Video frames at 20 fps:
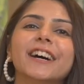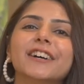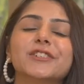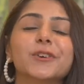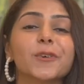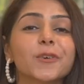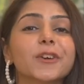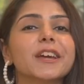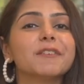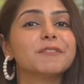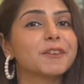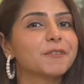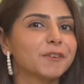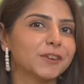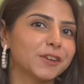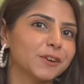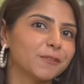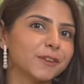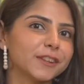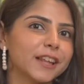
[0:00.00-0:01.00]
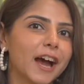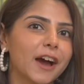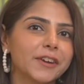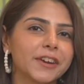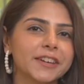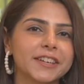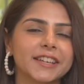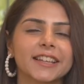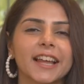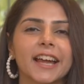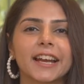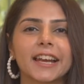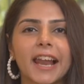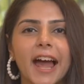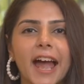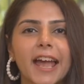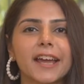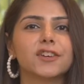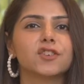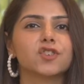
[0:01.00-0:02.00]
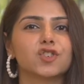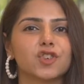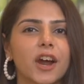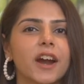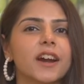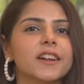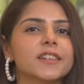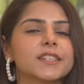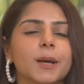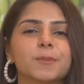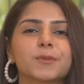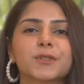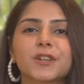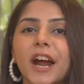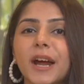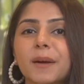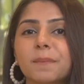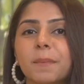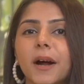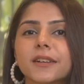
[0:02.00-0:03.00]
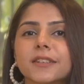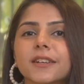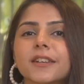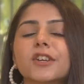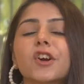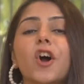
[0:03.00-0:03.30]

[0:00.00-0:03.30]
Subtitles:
Don't leave the video without hitting that like, share, subscribe button.